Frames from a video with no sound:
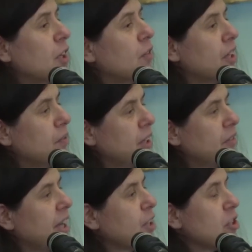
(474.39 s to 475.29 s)
we have
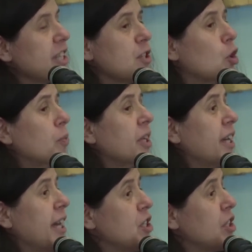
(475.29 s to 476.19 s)
never actually stopped
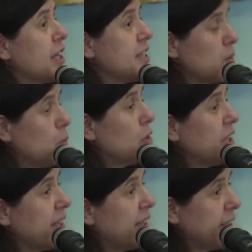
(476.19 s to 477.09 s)
engaging and
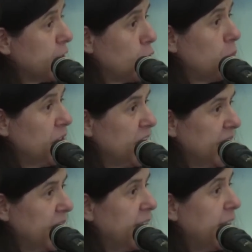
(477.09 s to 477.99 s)
supporting Chaldean community.